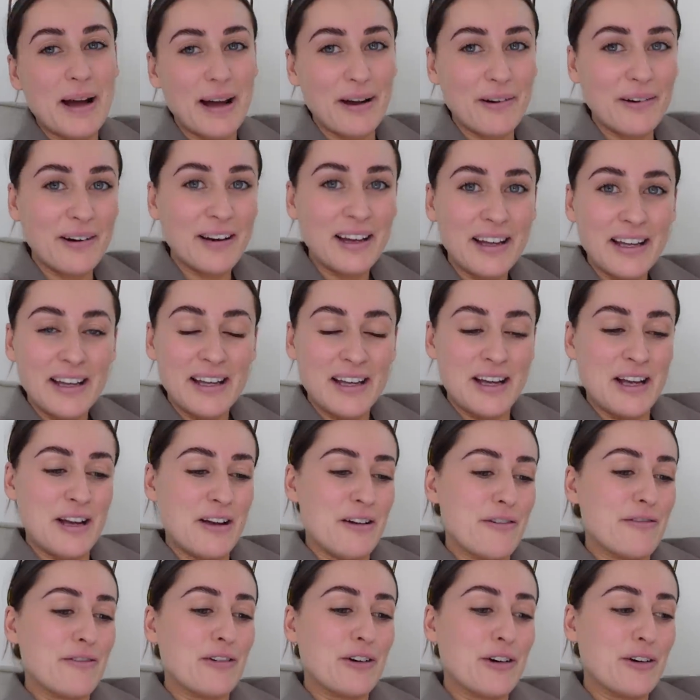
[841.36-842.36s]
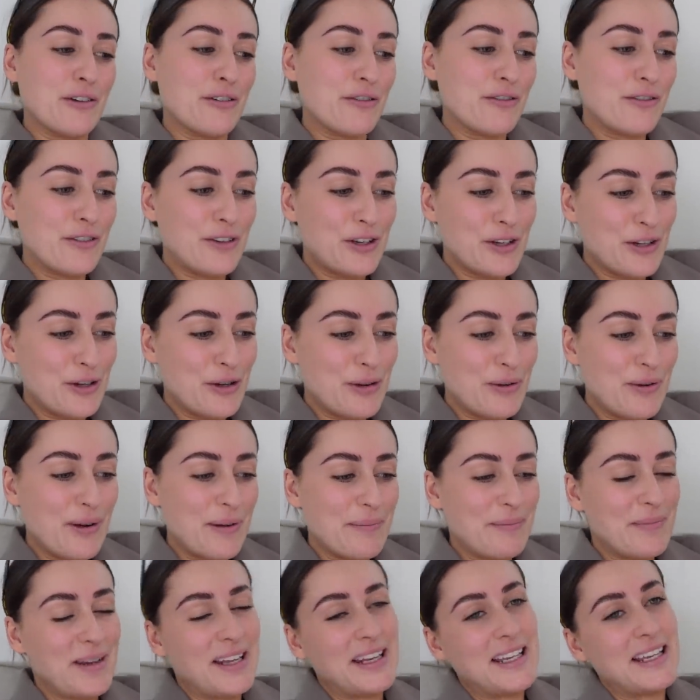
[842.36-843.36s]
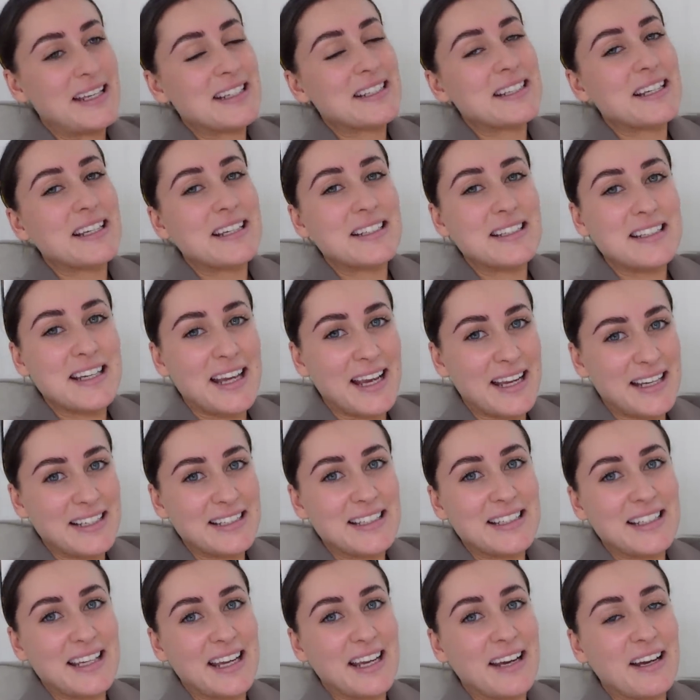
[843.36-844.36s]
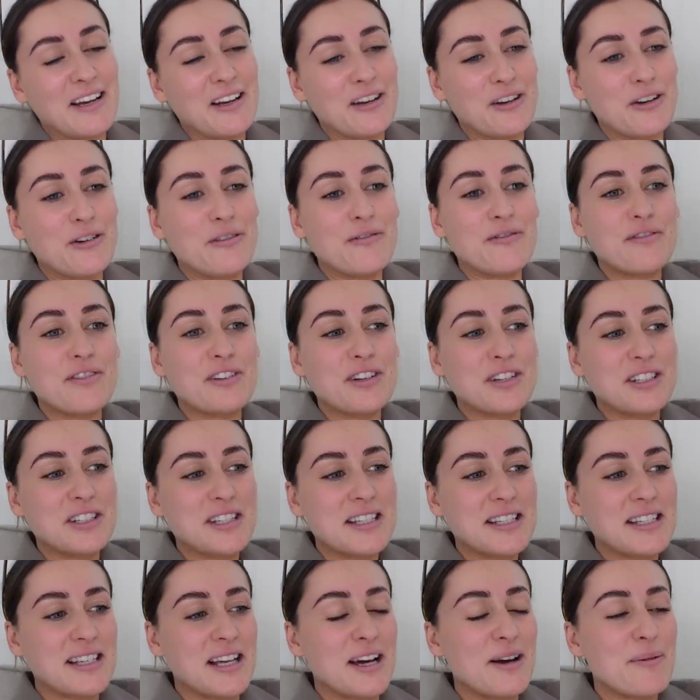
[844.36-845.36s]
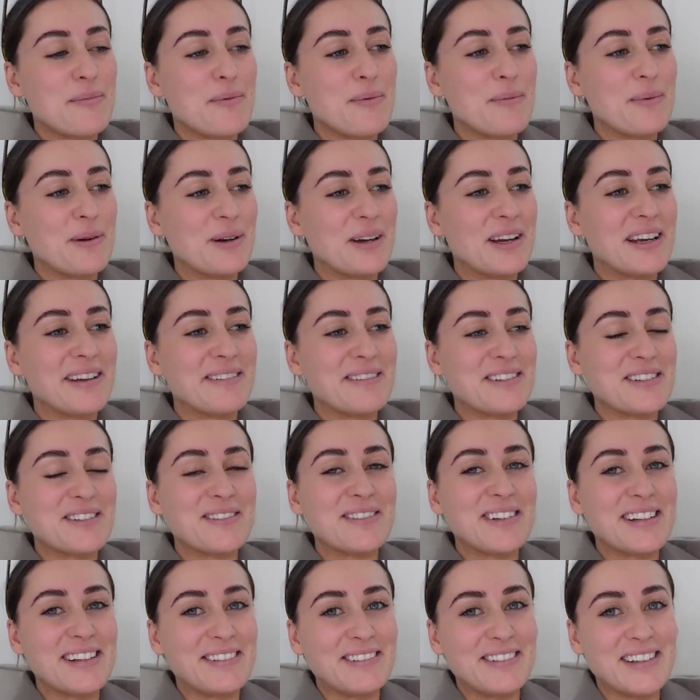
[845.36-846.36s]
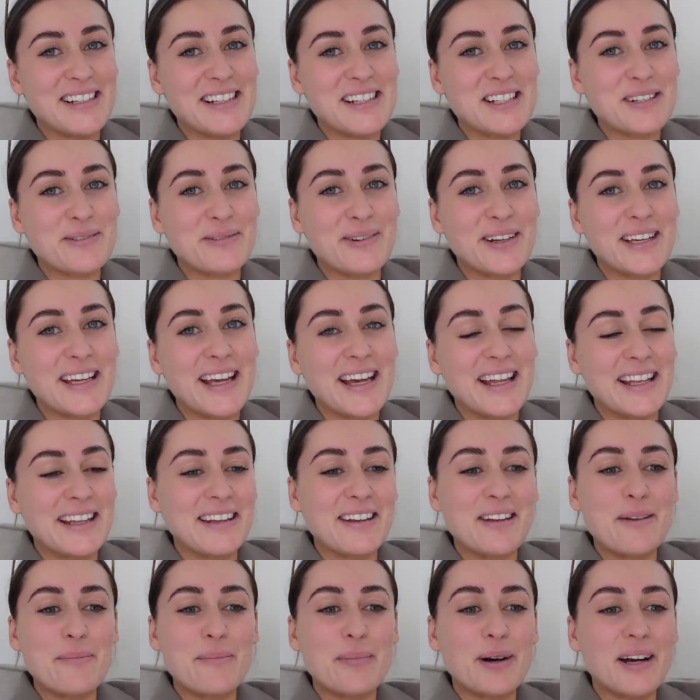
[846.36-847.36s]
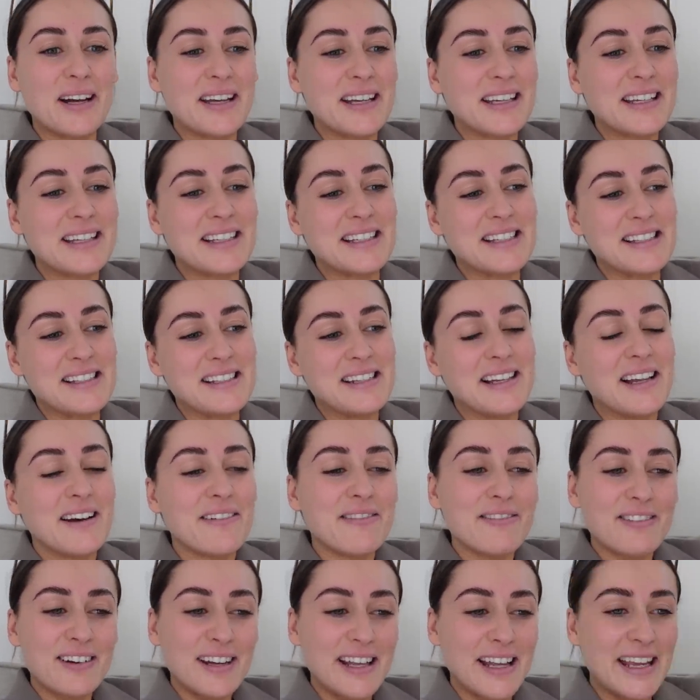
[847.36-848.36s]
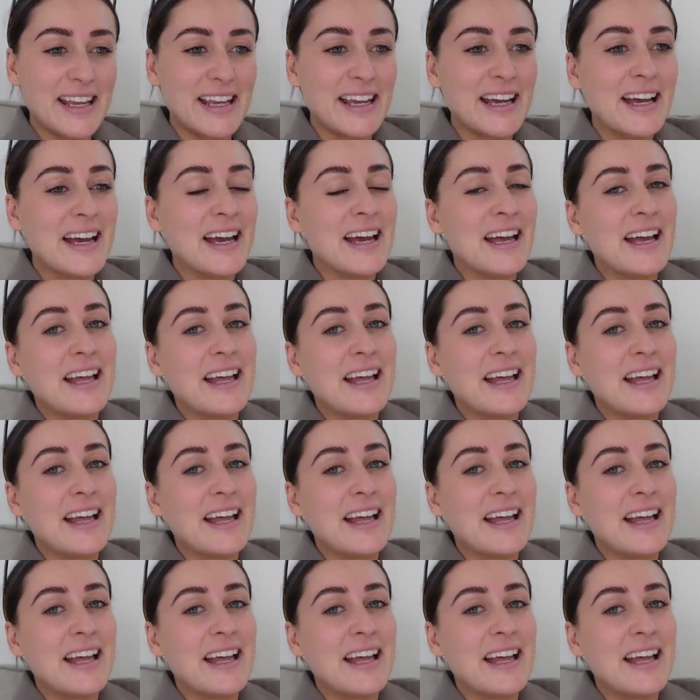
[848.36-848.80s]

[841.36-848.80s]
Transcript: out for a few minutes a day to get her confidence up but it was really really sweet and the bike is lovely